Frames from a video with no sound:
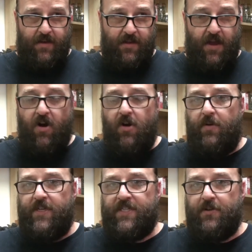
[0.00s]
you know, I
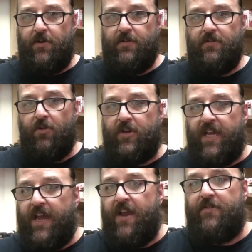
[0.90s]
always thought,
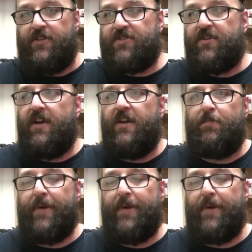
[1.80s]
looking here in Australia,